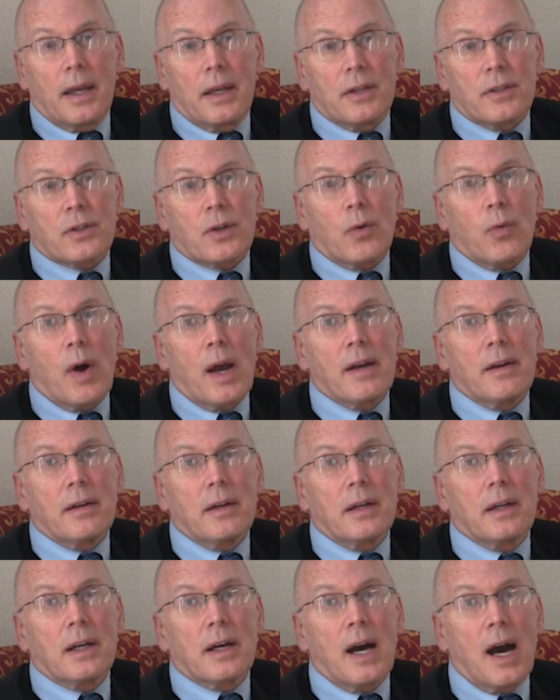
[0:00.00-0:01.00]
is quite
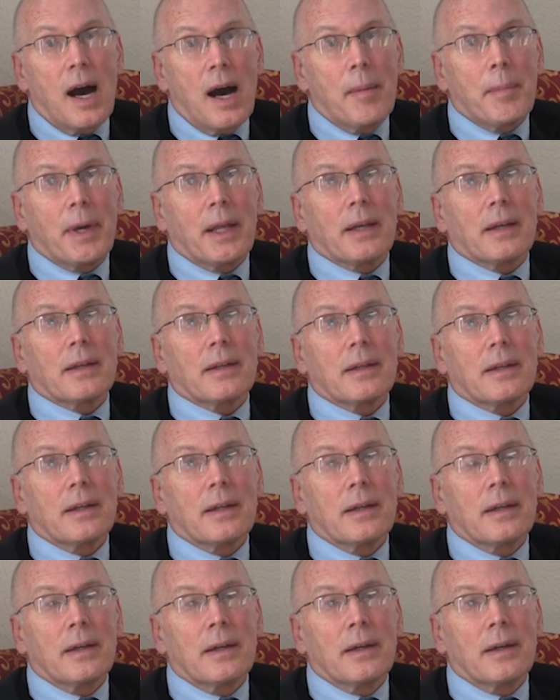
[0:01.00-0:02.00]
common,
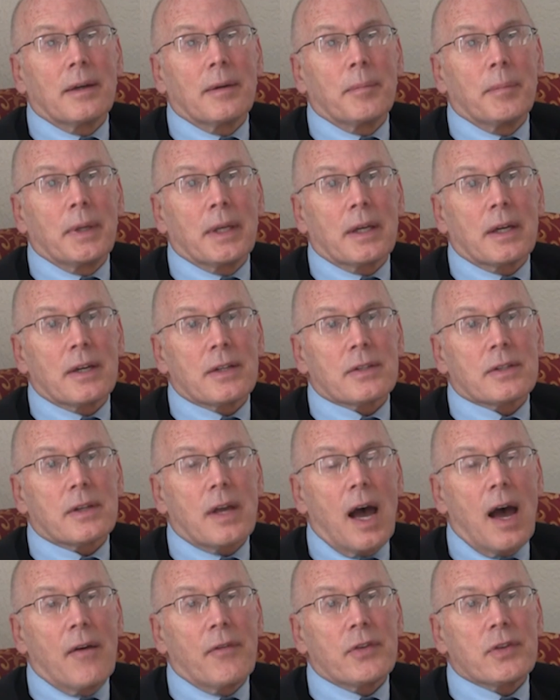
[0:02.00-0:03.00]

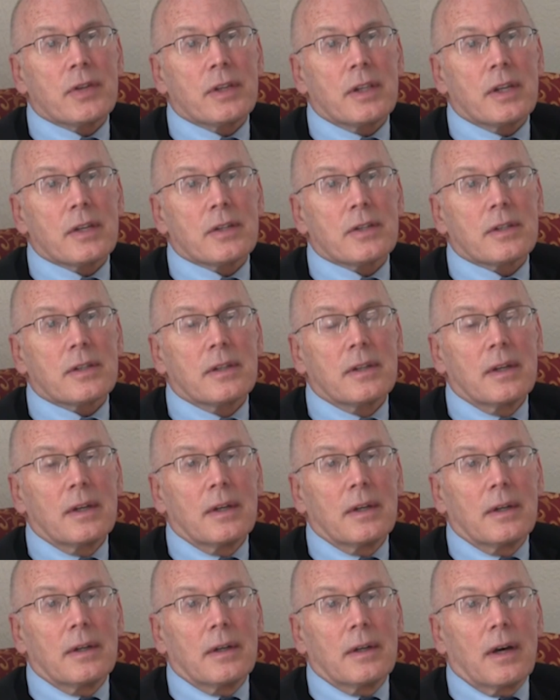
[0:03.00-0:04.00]
because obviously this
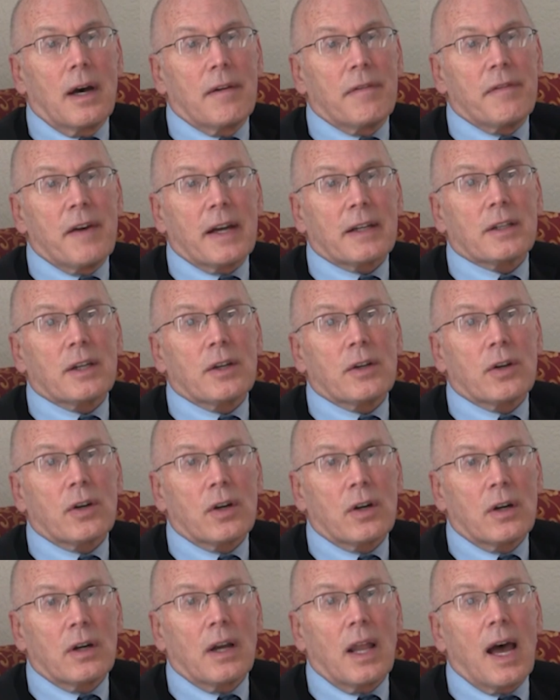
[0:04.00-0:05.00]
affected
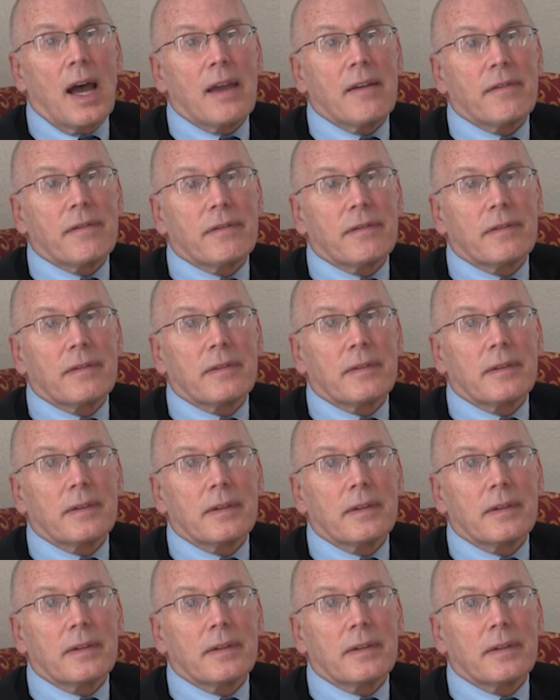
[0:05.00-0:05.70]
her life